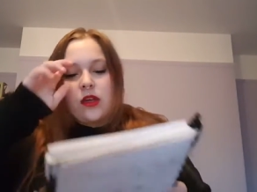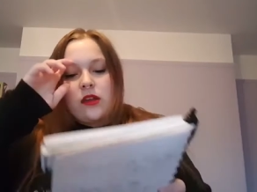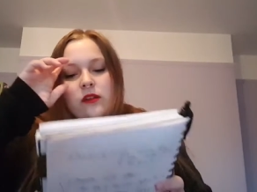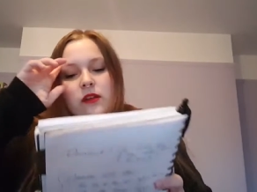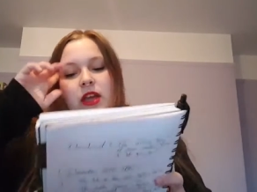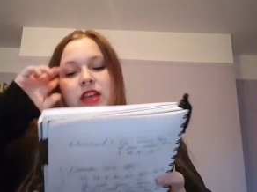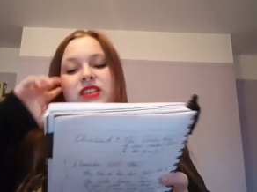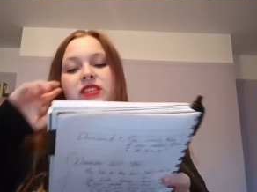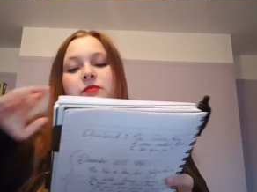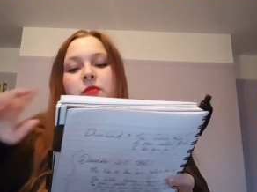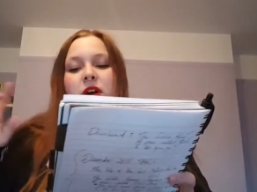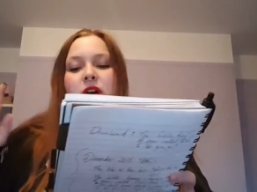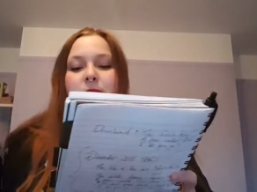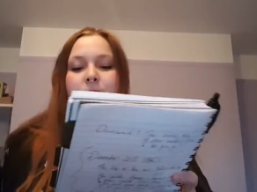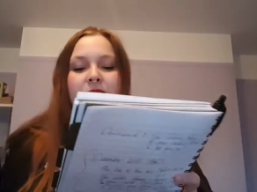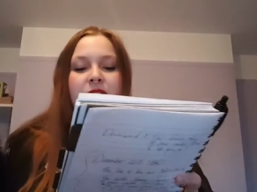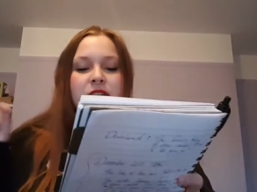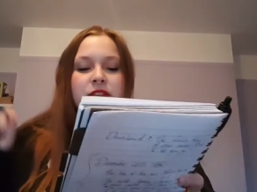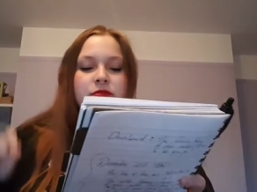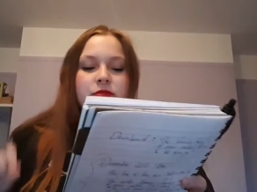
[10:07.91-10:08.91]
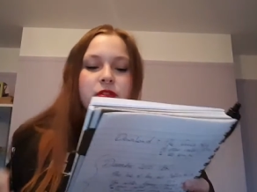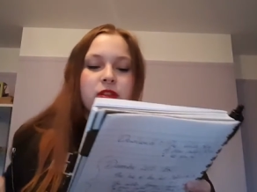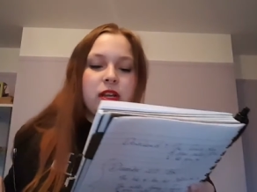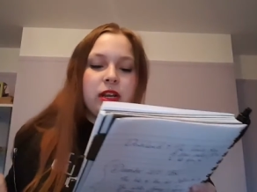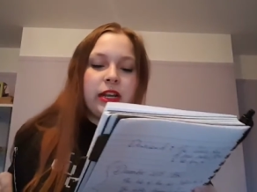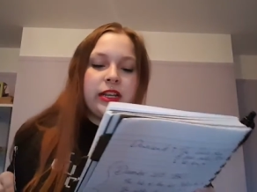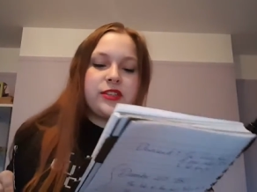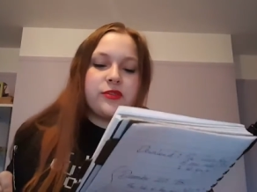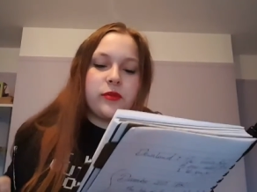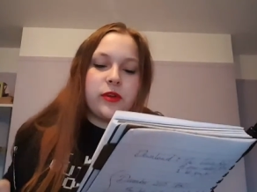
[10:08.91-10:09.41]
created by Amanda at the
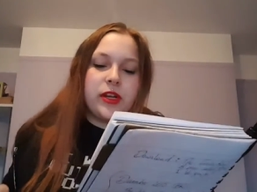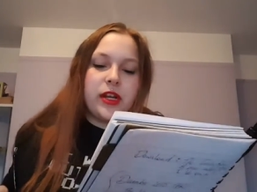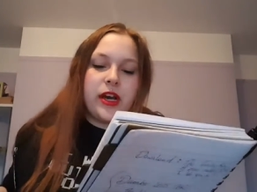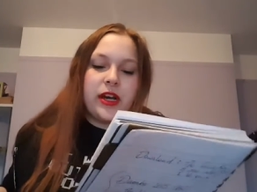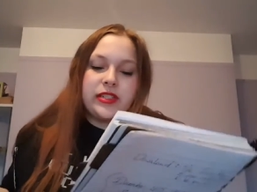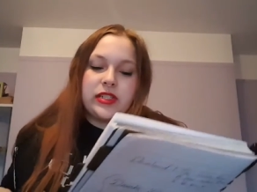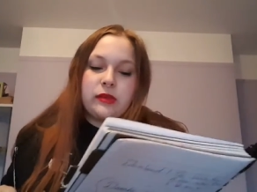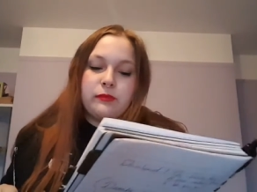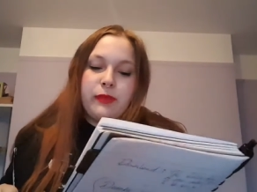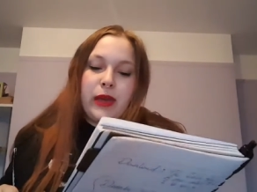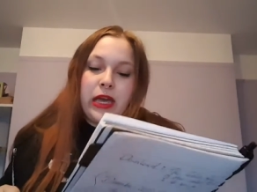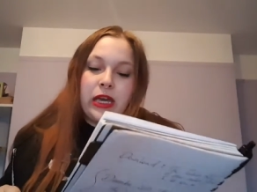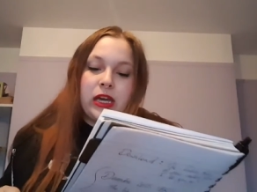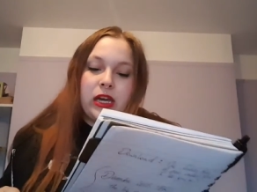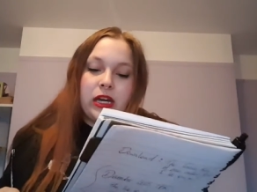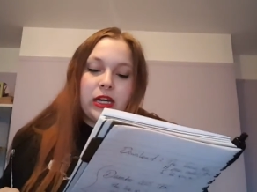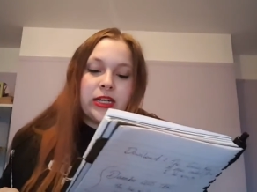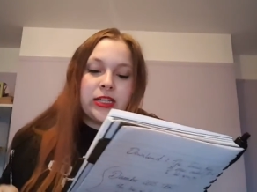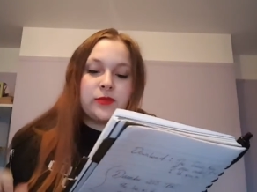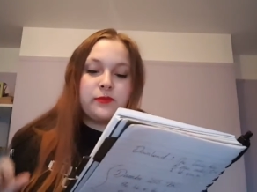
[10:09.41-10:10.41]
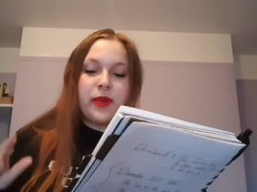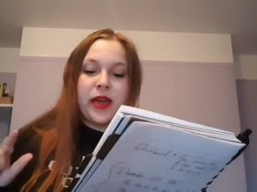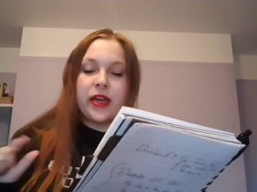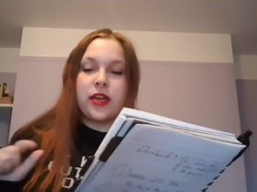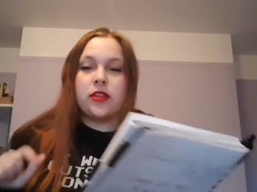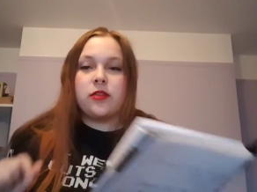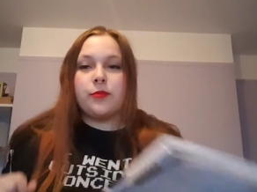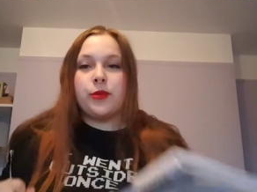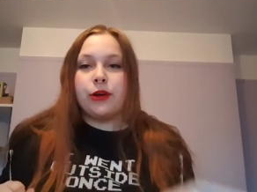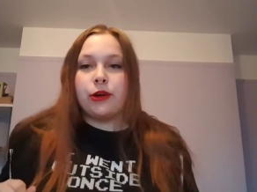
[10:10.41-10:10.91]
Glittery Nerd and Becca at
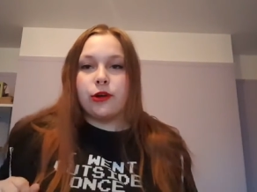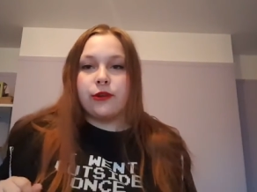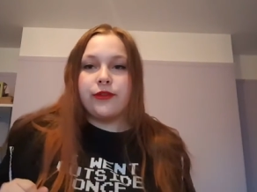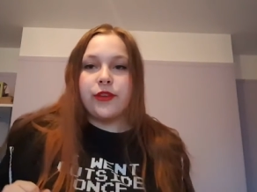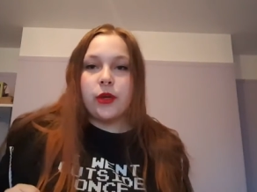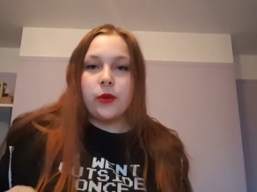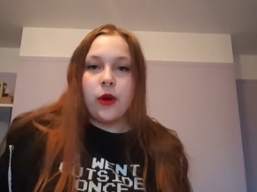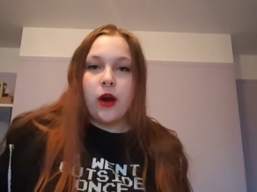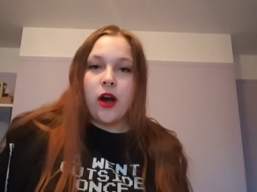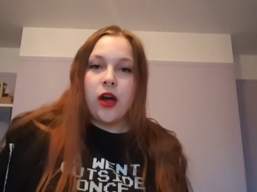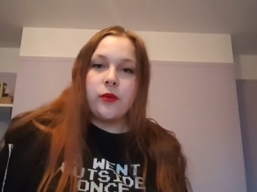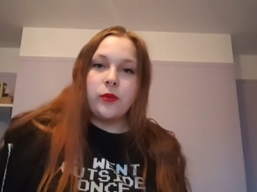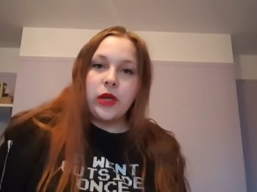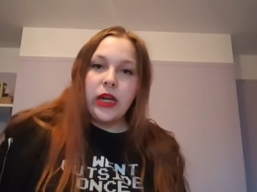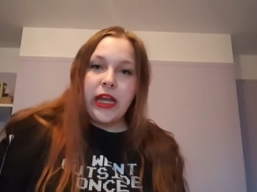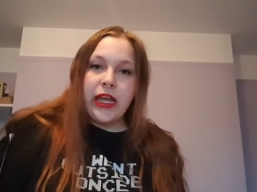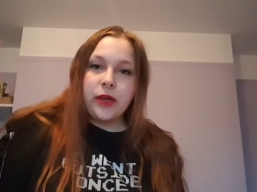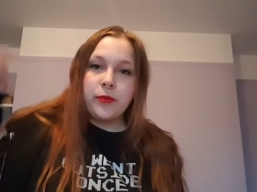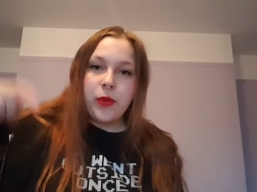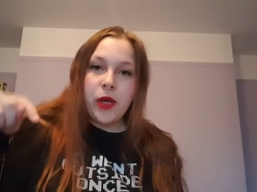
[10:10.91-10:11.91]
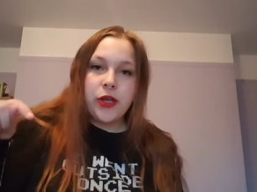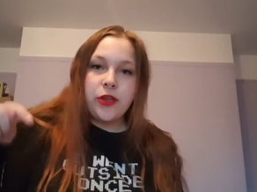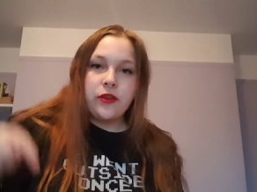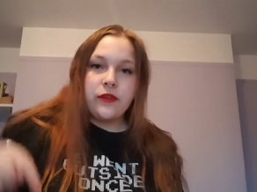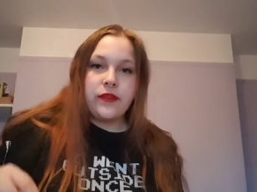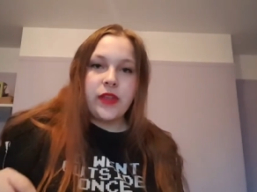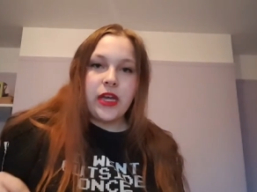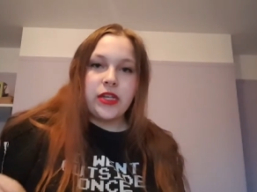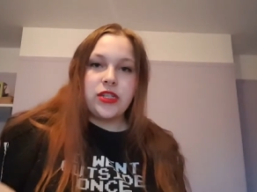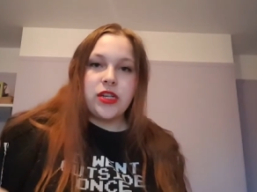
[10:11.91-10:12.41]
Becca the Book Reviewer. I will link both
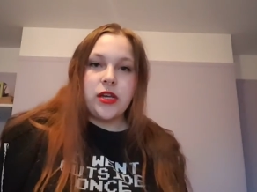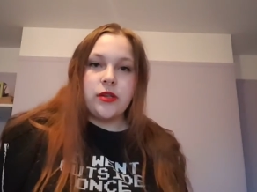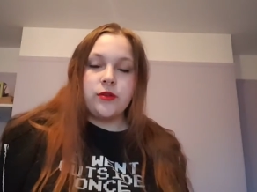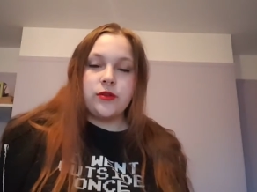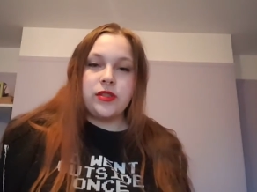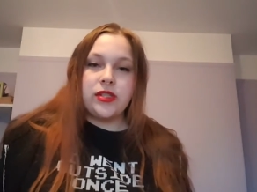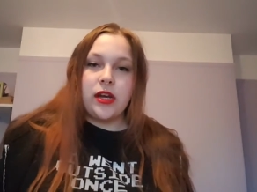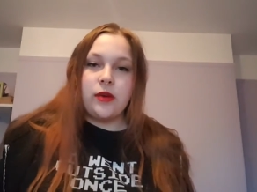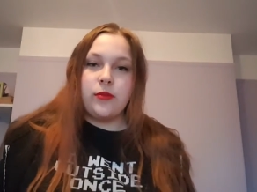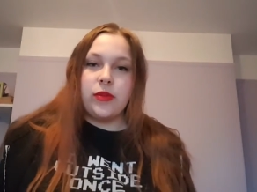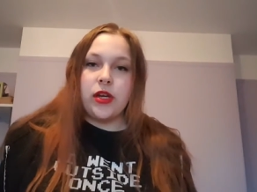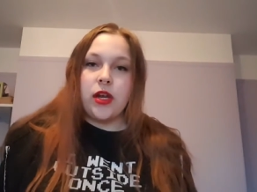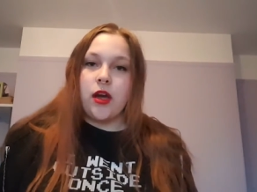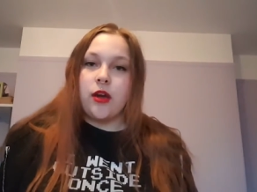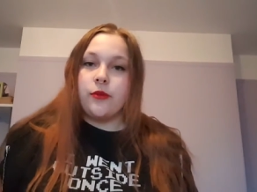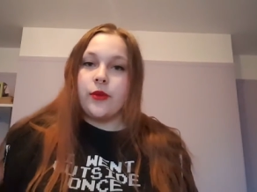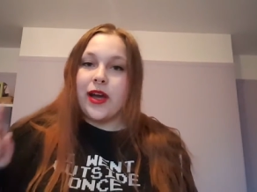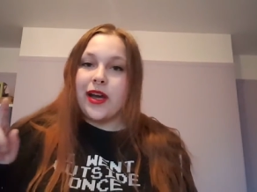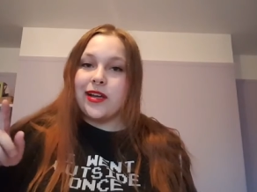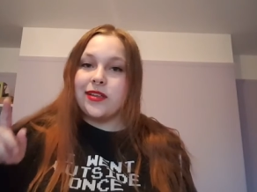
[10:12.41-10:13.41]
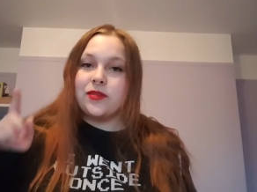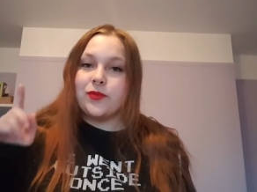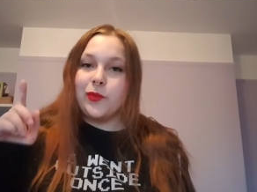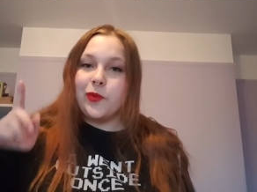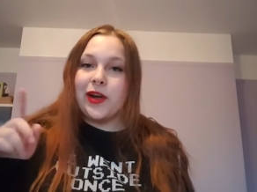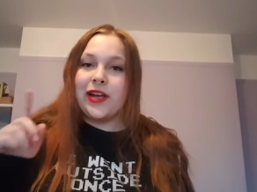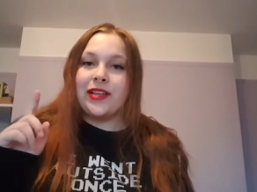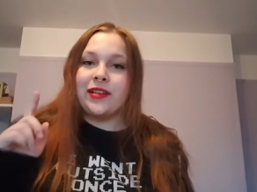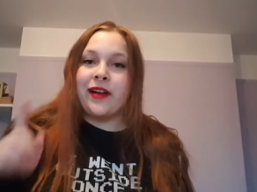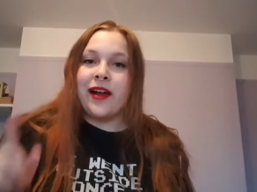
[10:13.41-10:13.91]
of their channels down below, as
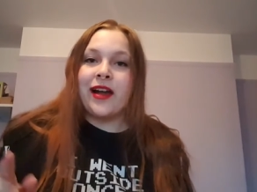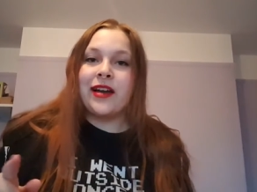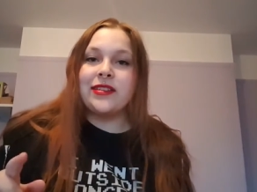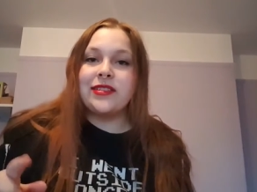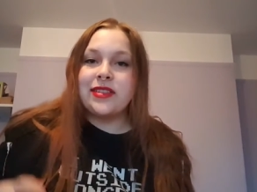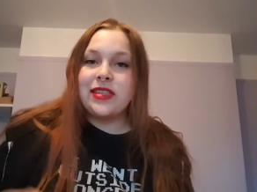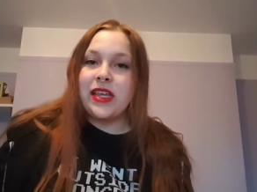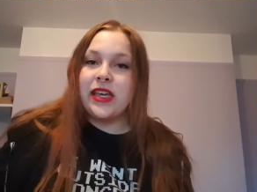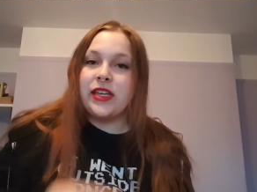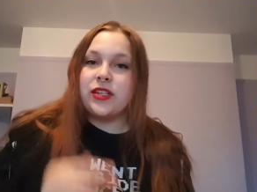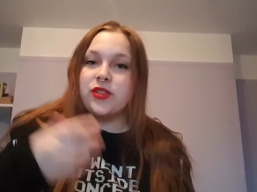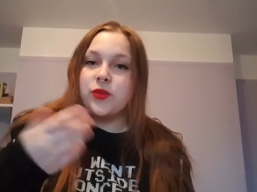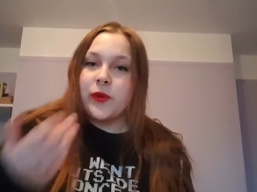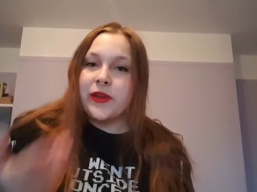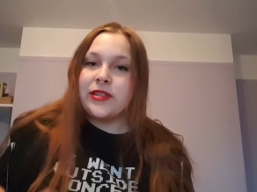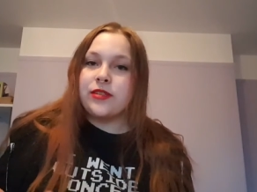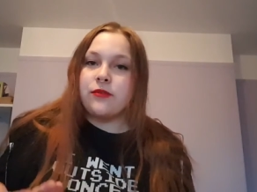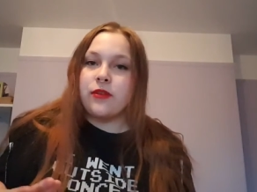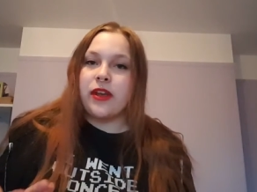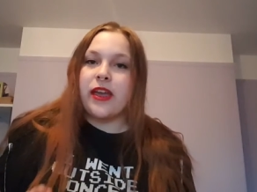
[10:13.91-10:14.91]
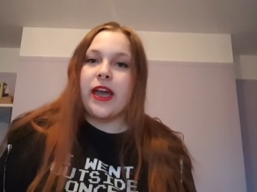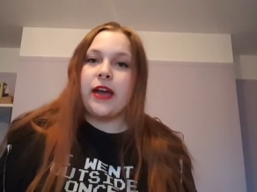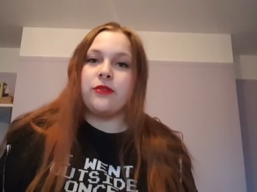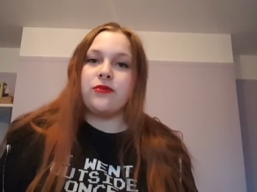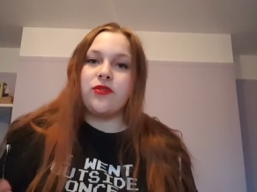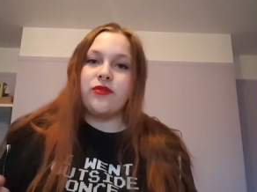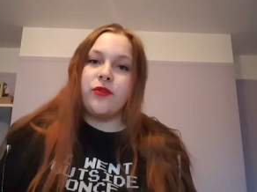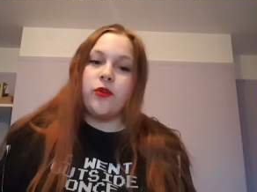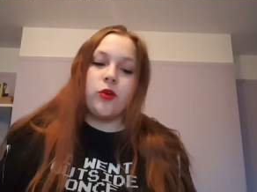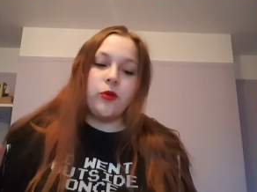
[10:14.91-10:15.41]
well as the Twitter
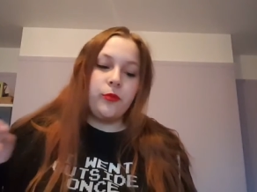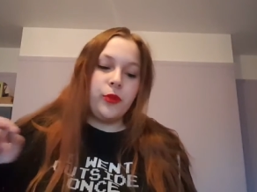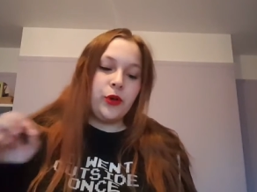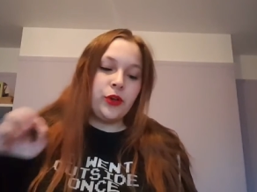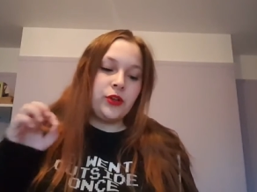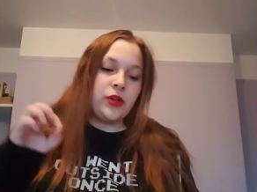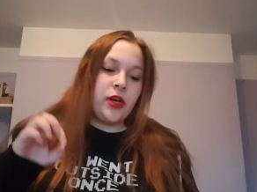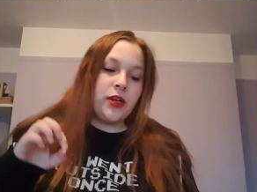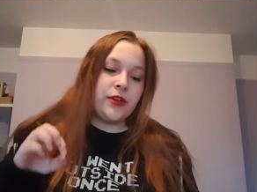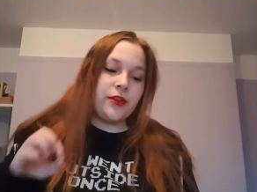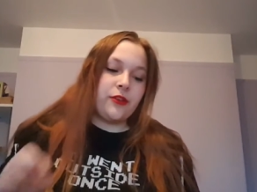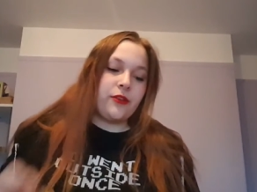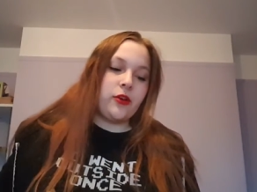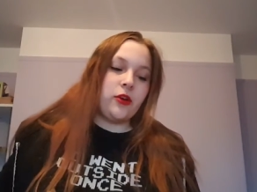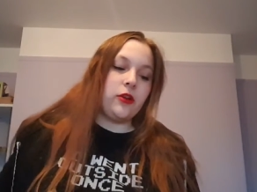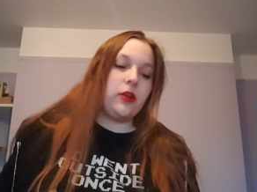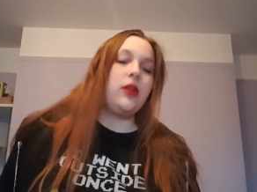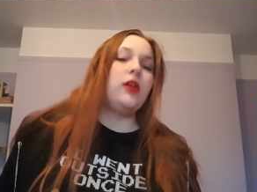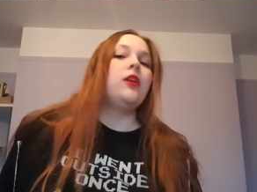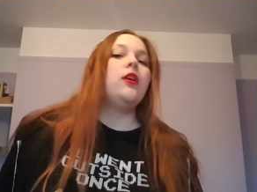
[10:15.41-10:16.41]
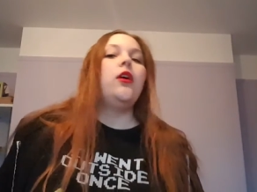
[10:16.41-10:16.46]
account for Booknerdathon.